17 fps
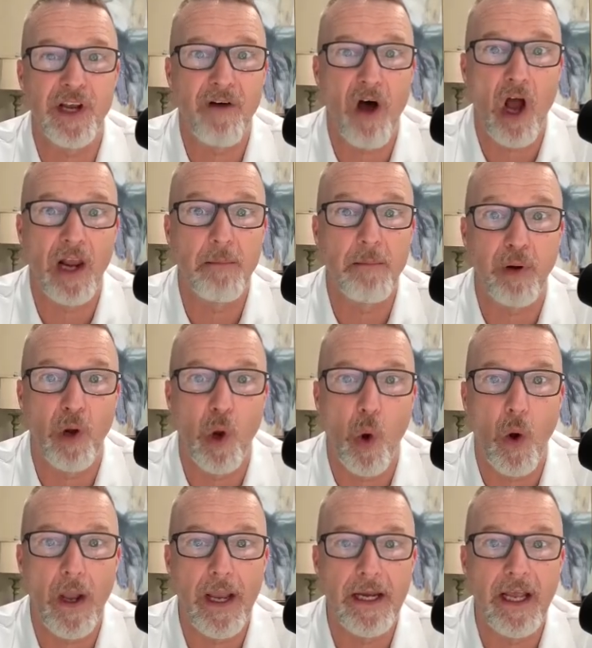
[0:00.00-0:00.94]
of all
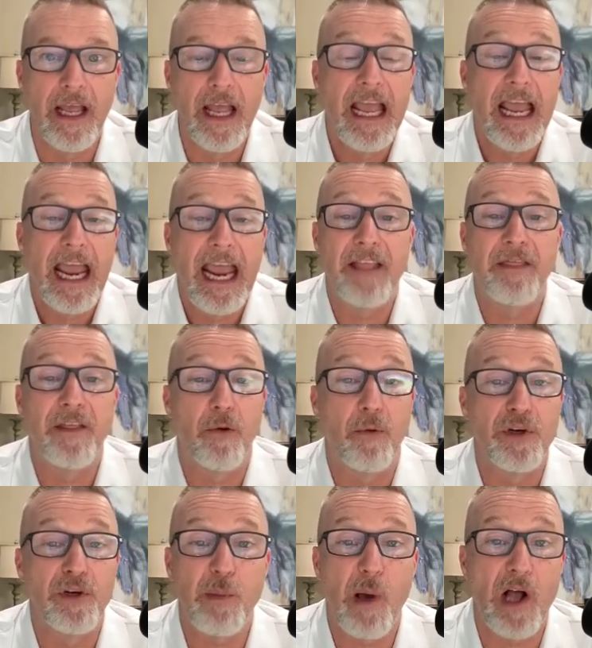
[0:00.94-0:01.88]
employed and they're
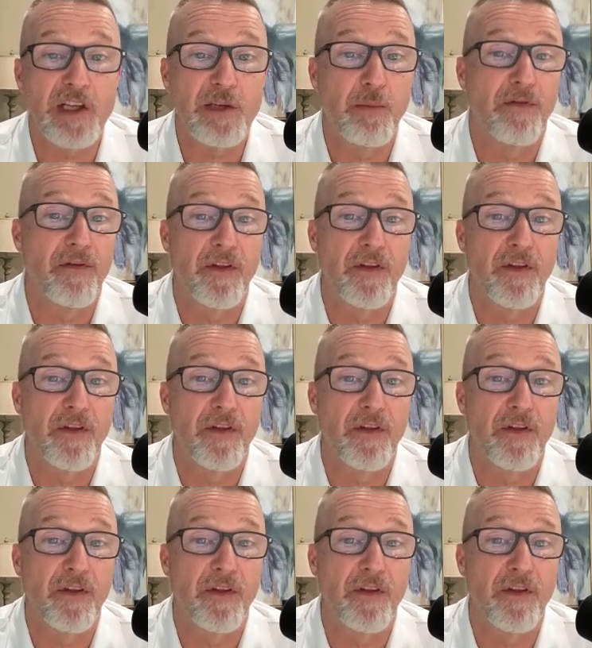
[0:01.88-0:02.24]
responsible